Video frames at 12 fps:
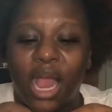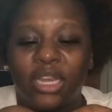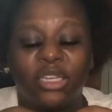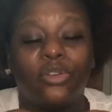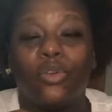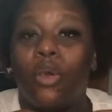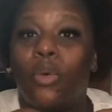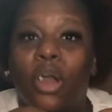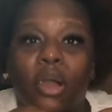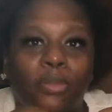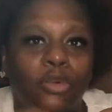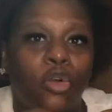I didn't grow
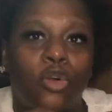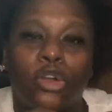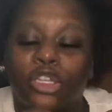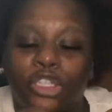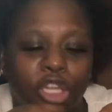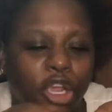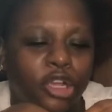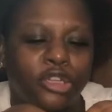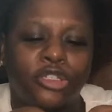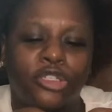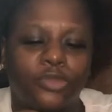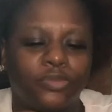up going to
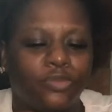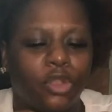church.